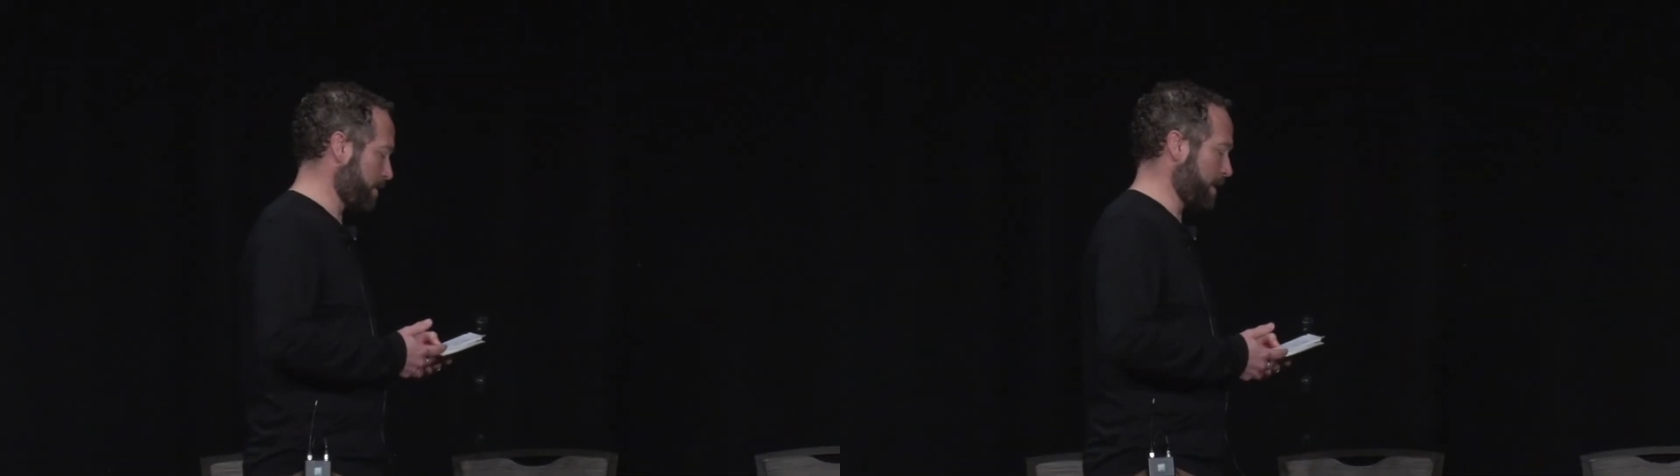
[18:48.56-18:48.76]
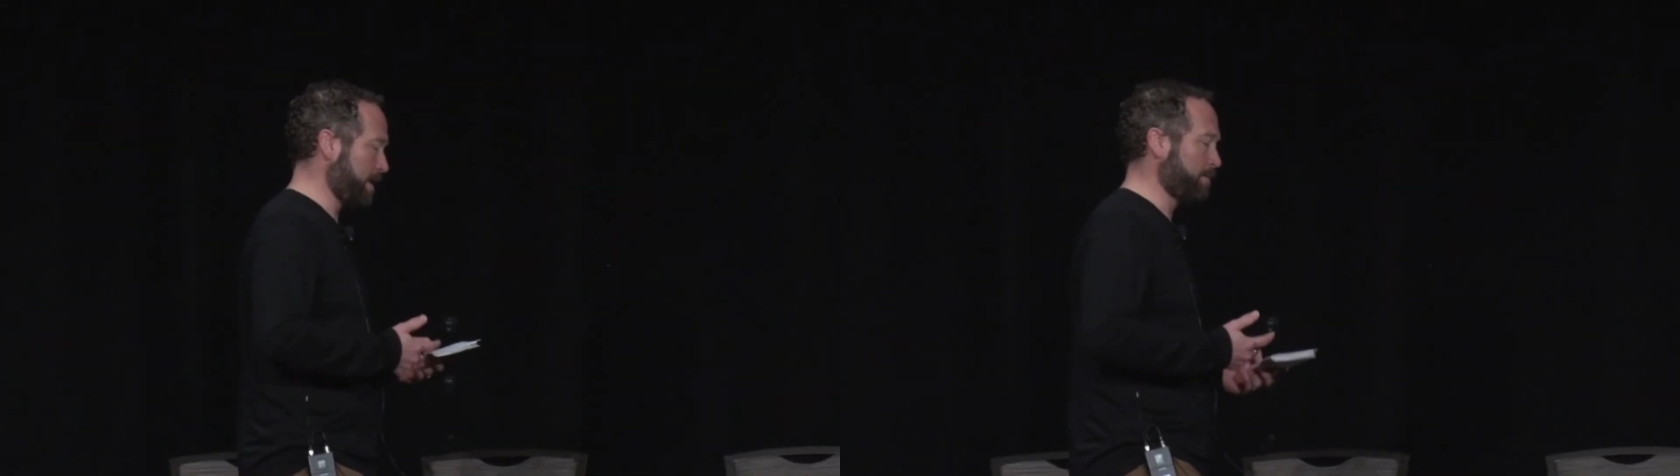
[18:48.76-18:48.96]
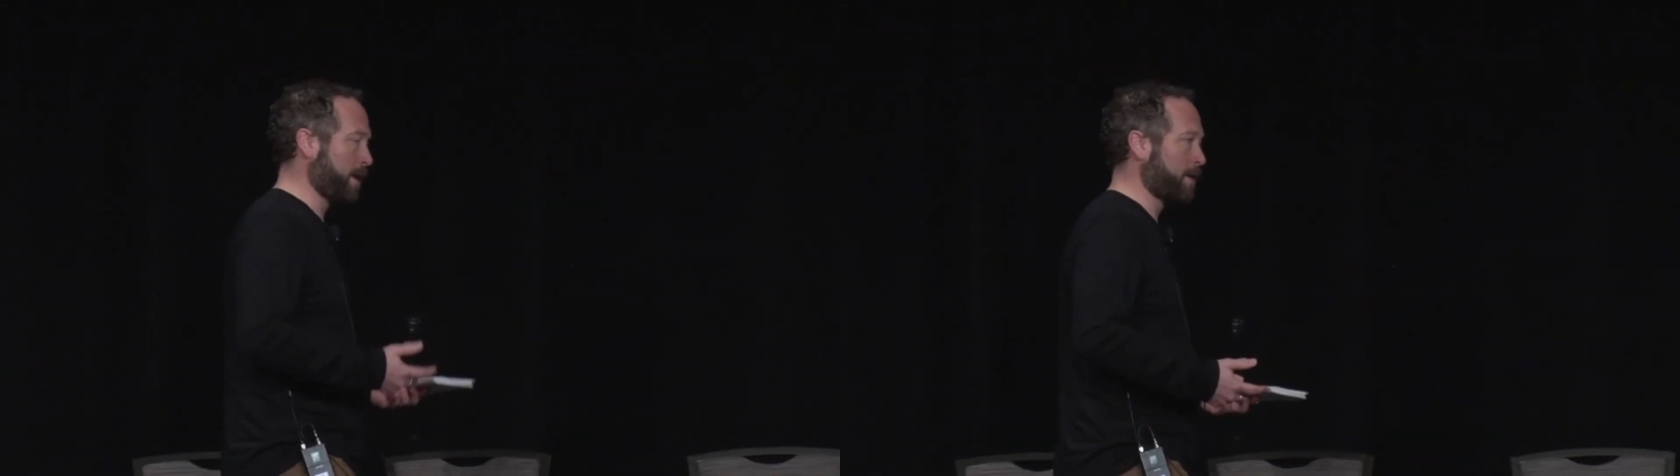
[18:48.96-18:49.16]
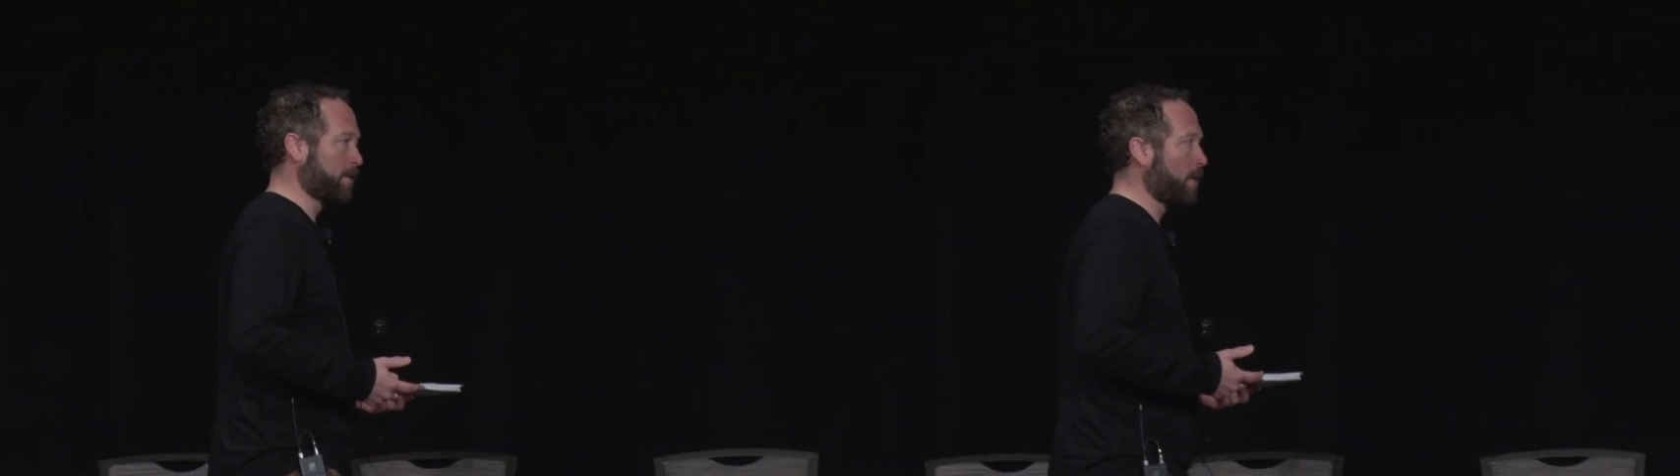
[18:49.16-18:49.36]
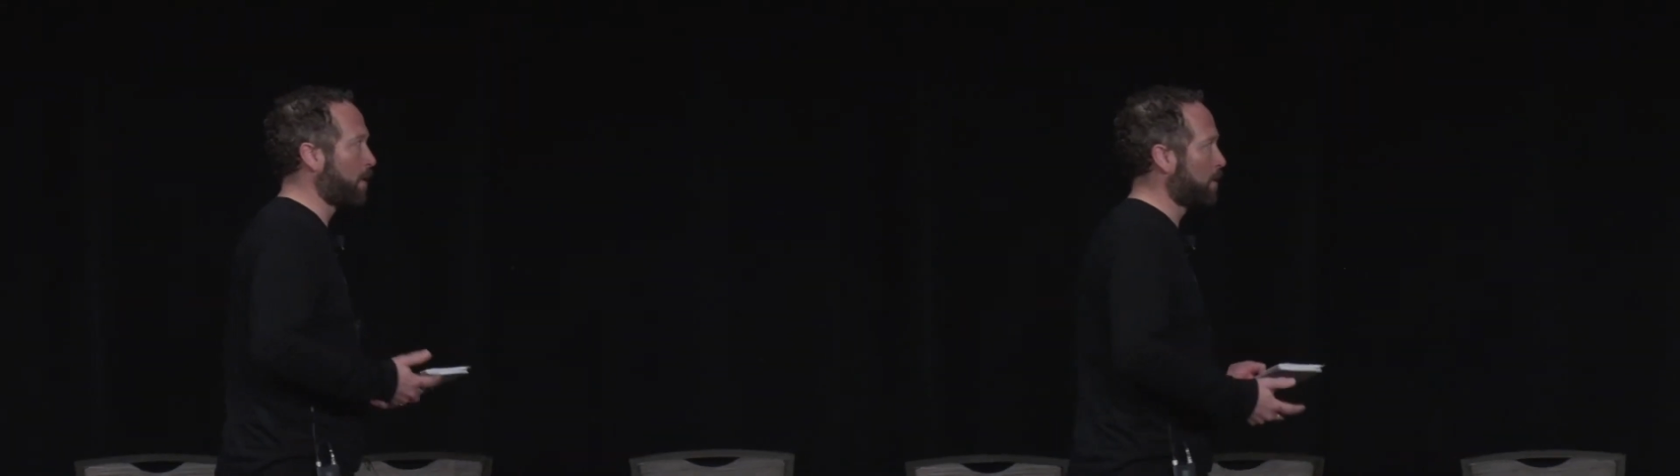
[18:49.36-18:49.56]
I admire
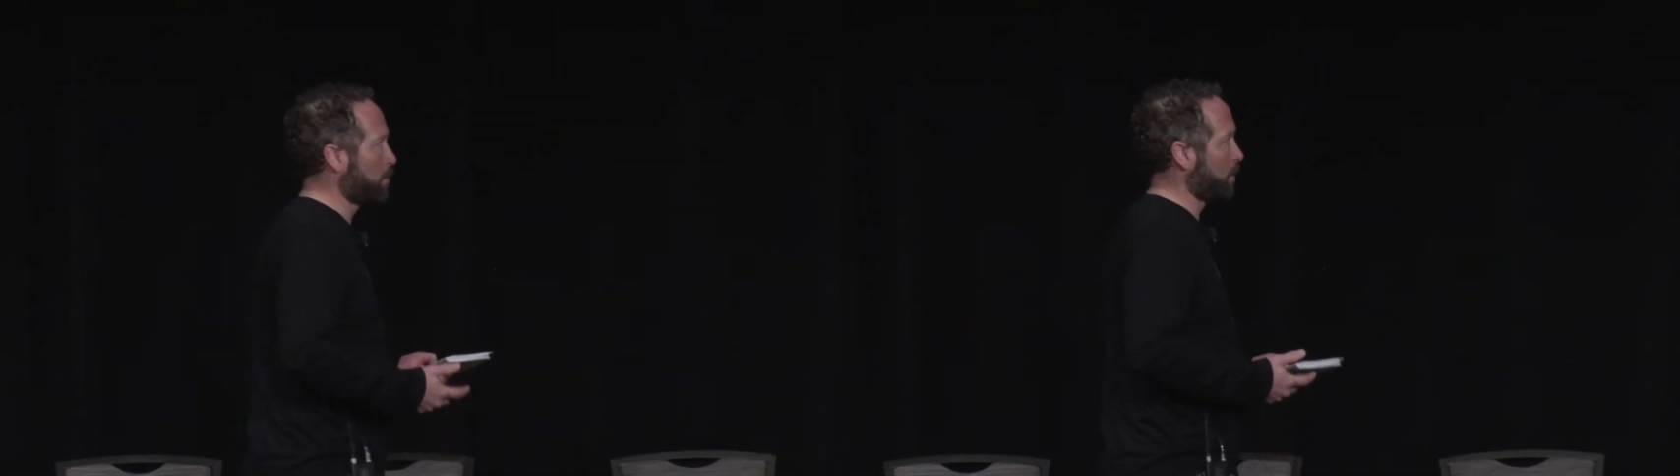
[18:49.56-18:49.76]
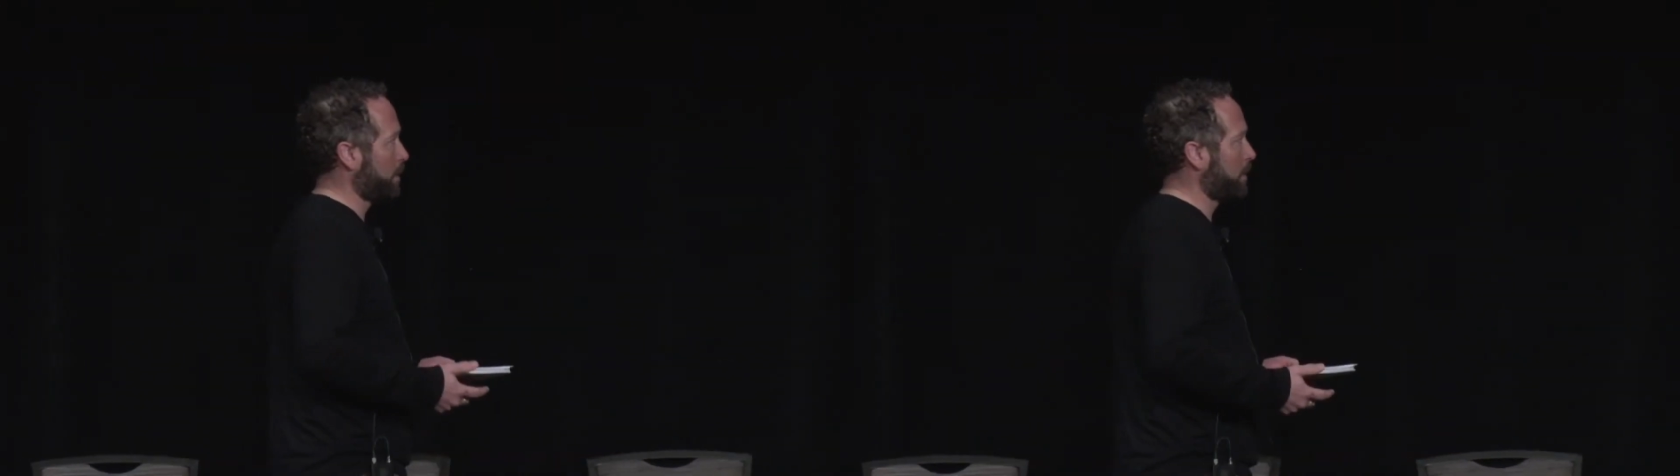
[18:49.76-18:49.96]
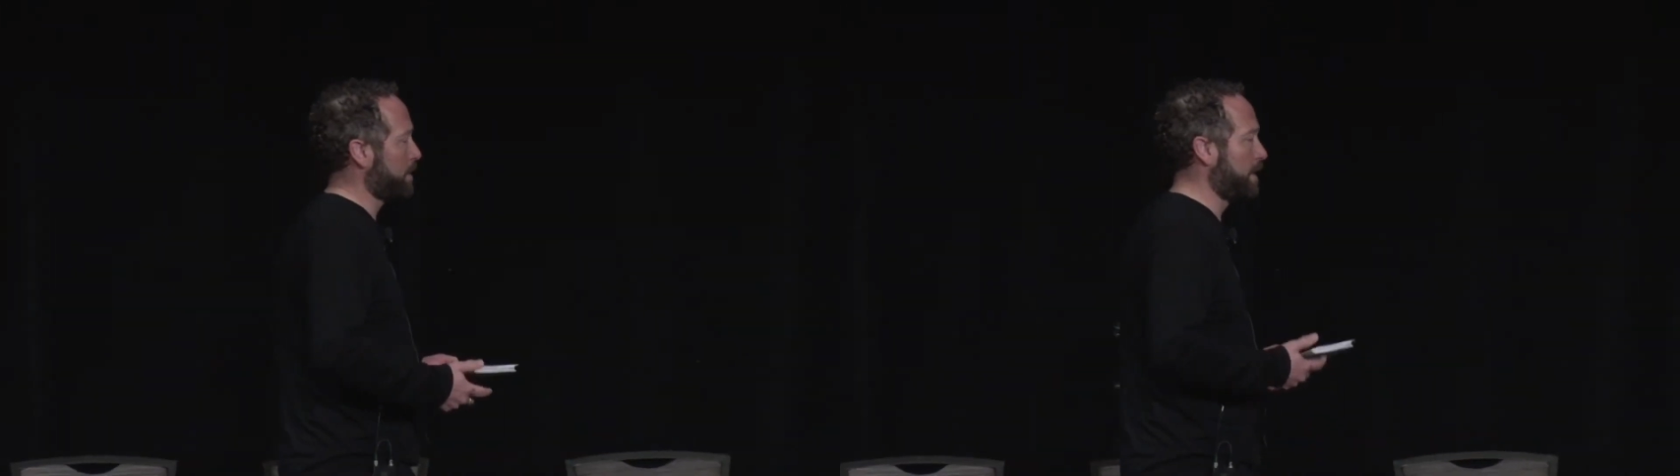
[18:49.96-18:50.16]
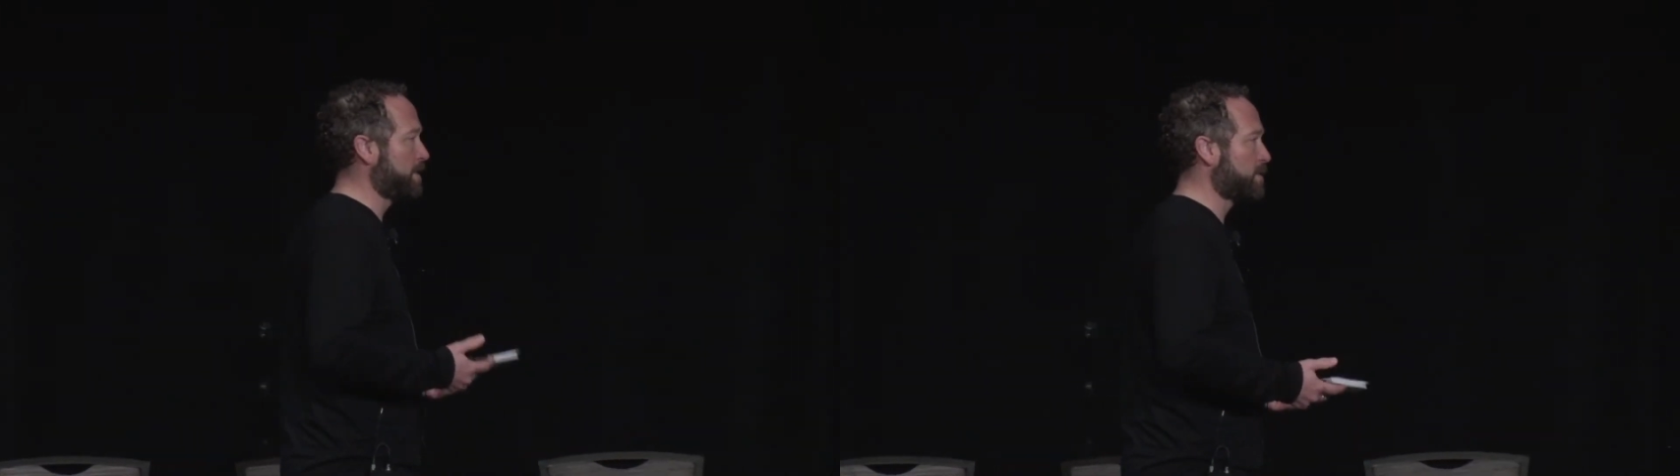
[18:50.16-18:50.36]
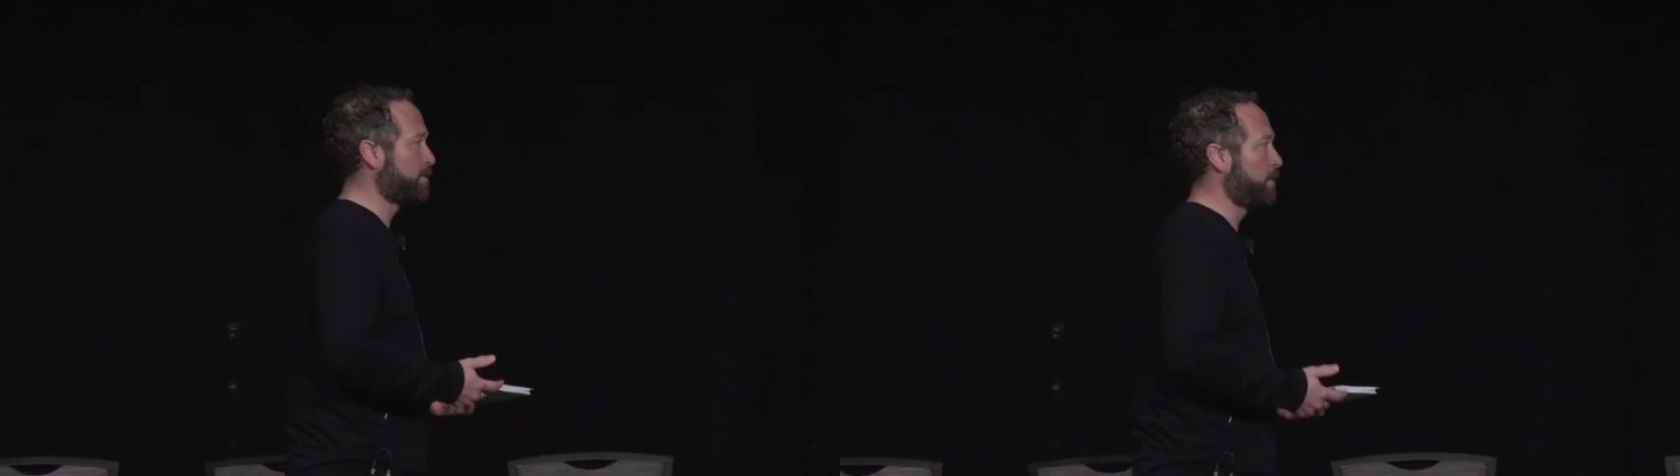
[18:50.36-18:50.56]
the hard work and
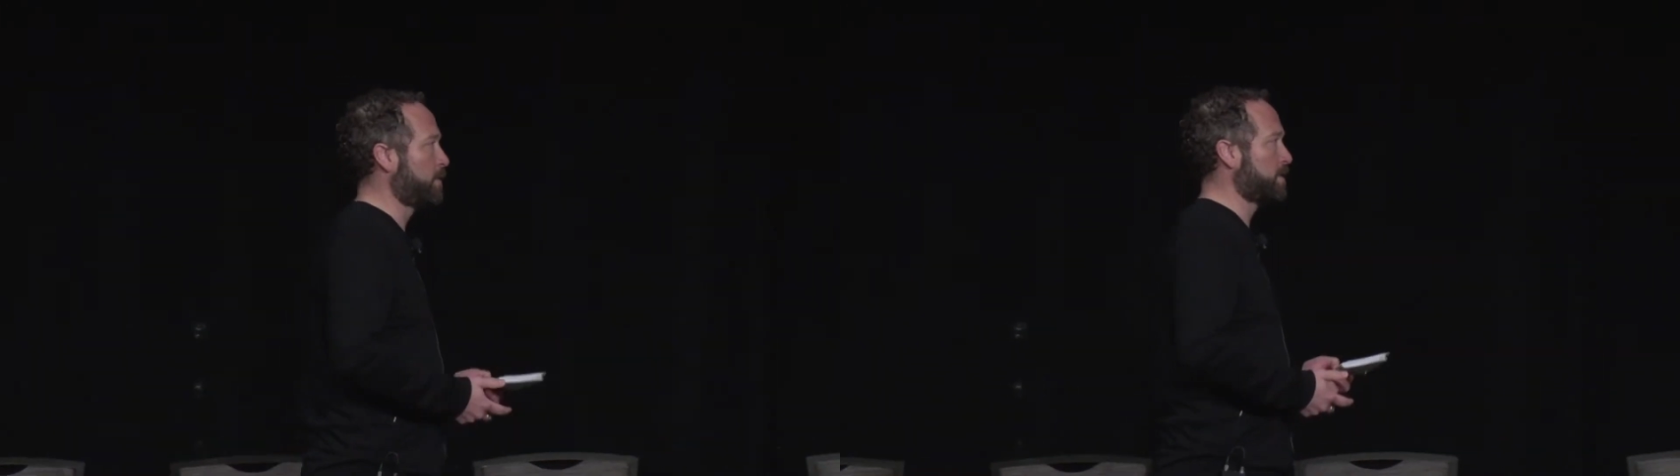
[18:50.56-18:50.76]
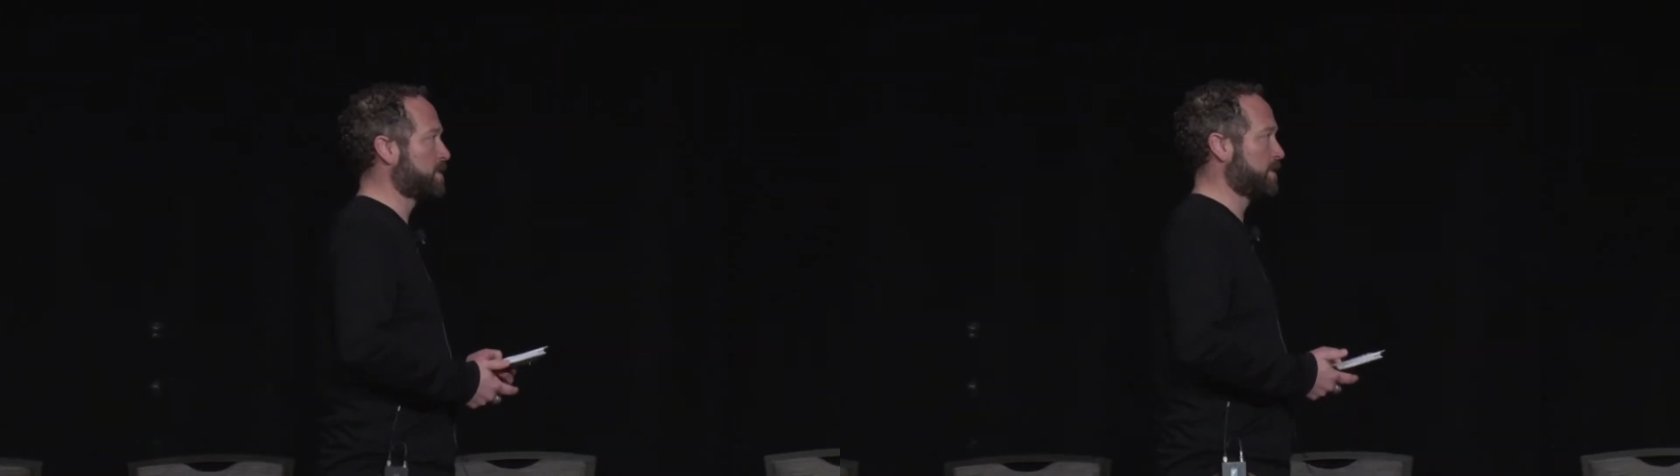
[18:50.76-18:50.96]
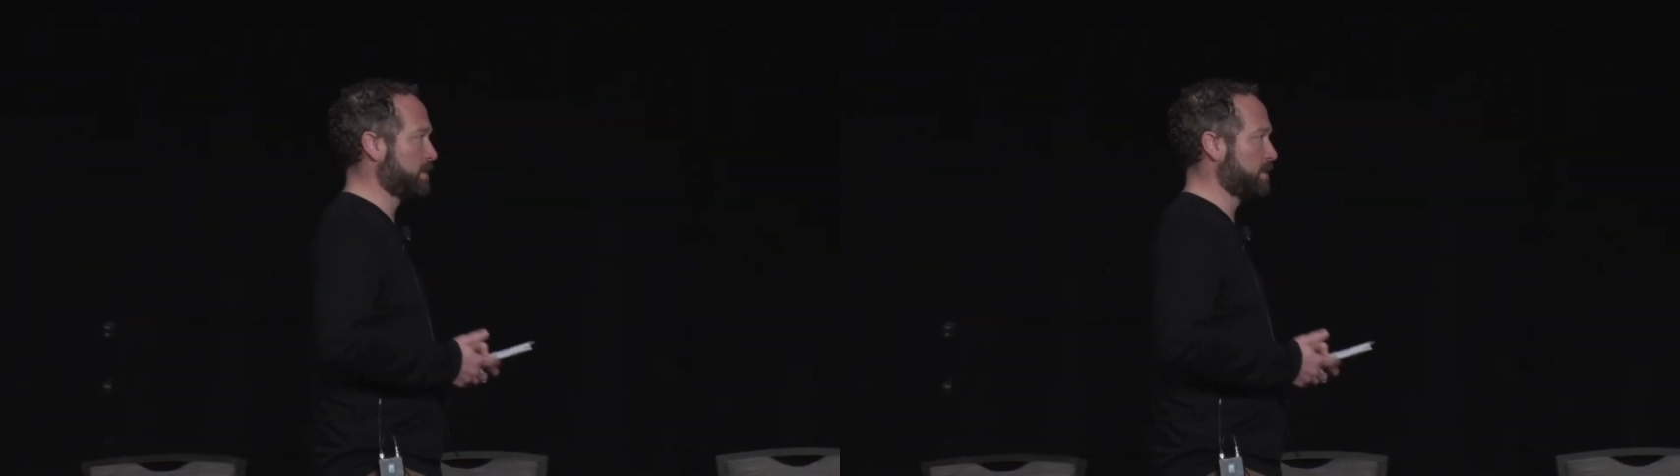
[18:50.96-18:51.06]
laser focus